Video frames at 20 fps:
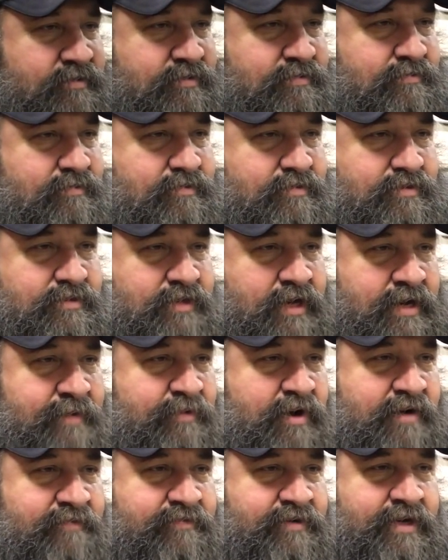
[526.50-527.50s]
I shot
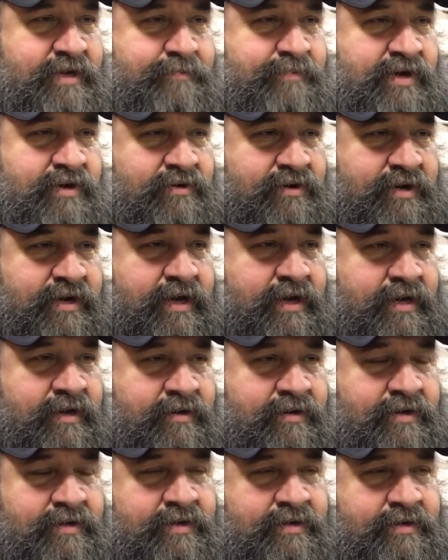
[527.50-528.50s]
them off an email
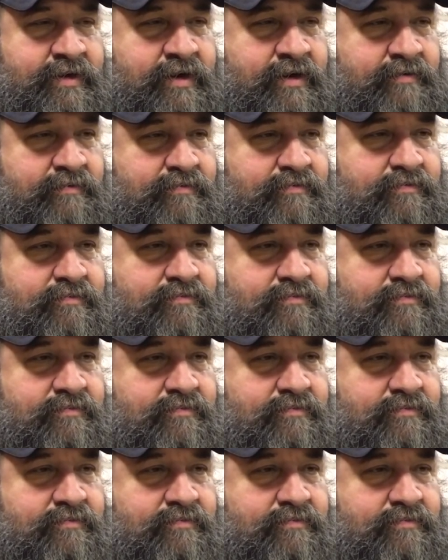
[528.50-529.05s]
today. I did that